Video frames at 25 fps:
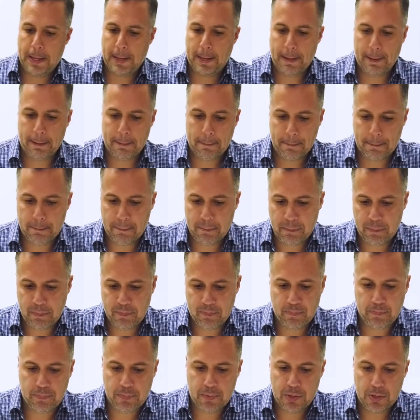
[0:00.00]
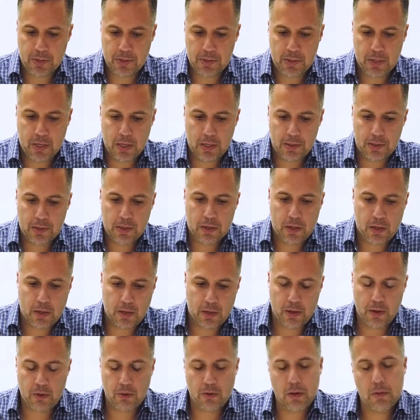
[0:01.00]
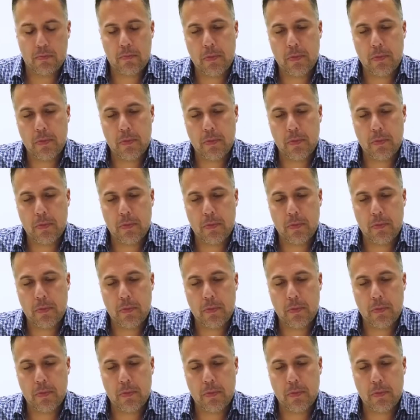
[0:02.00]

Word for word: Um, this disc, you know,